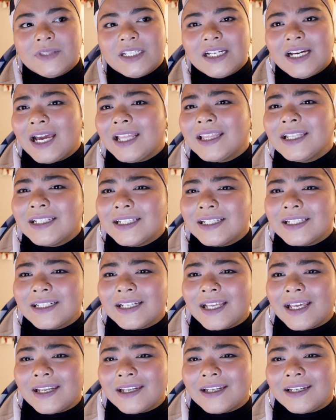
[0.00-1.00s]
Other than
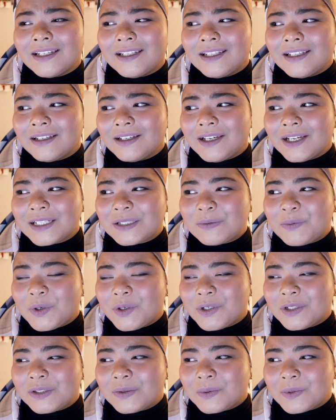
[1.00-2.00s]
that, the
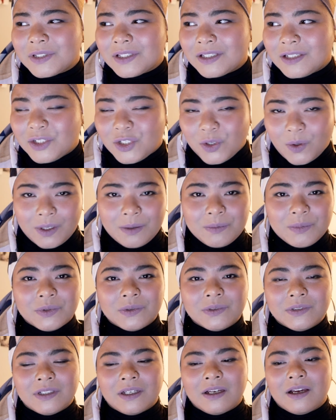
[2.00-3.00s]
experience was
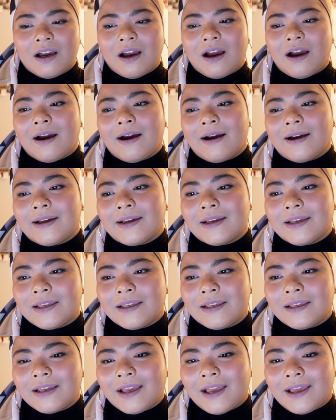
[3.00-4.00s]
enjoyable.
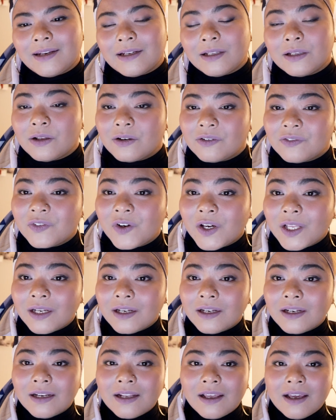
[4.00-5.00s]
I had a lot of
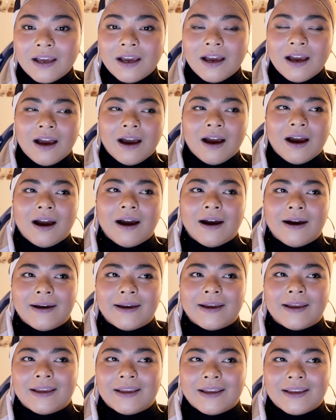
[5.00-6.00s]
fun.
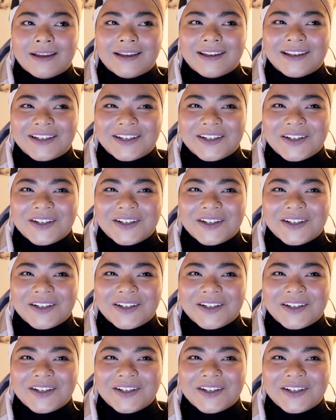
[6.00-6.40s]
My